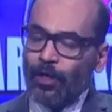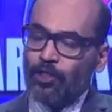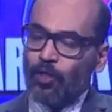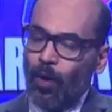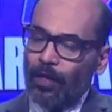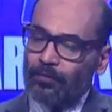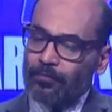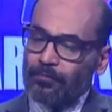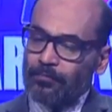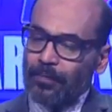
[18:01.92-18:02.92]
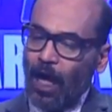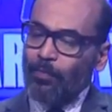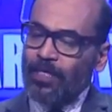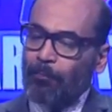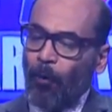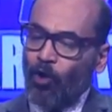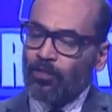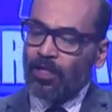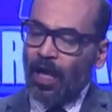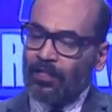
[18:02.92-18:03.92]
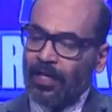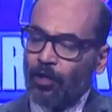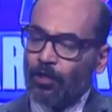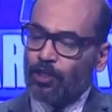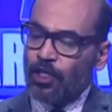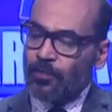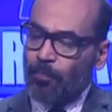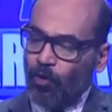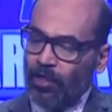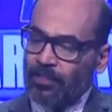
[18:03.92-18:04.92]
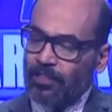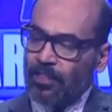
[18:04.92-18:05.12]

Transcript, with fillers: Question one. How many pawns are there on a chessboard at the